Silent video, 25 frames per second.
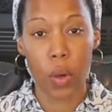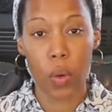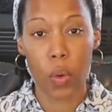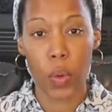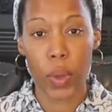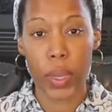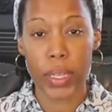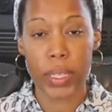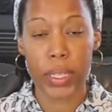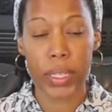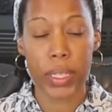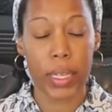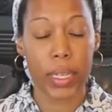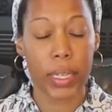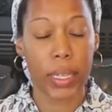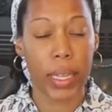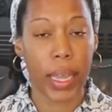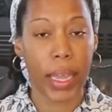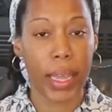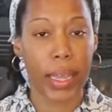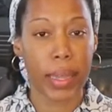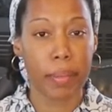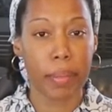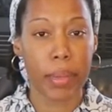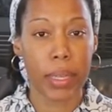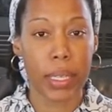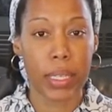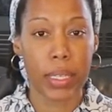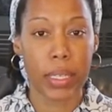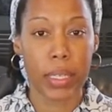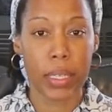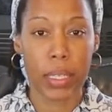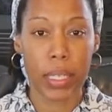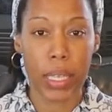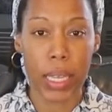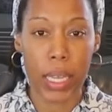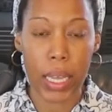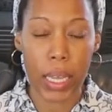We did
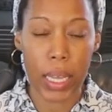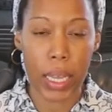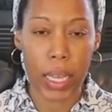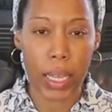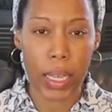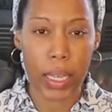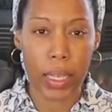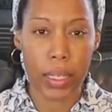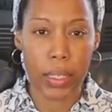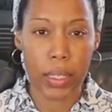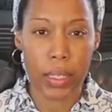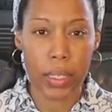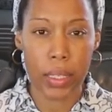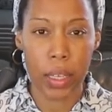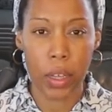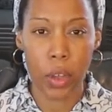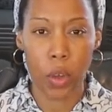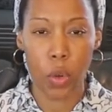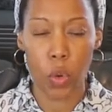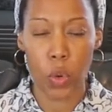ABCs.